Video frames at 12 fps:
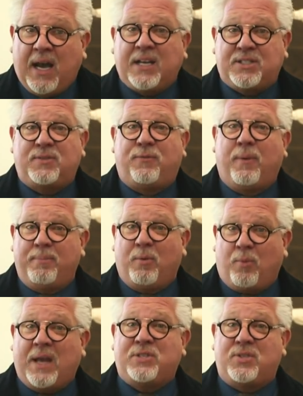us from
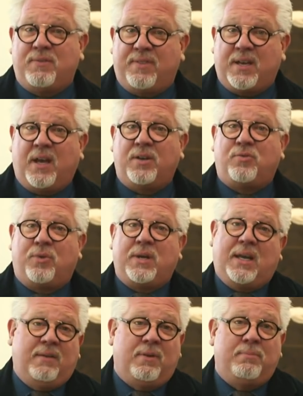the rest of the
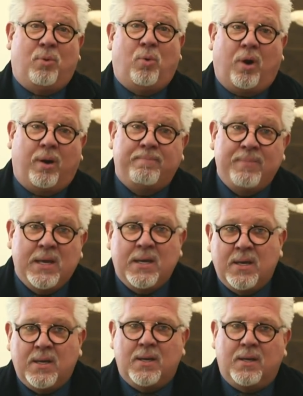country even more.
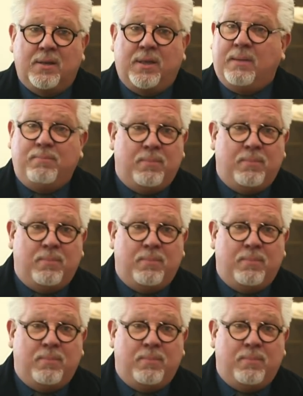The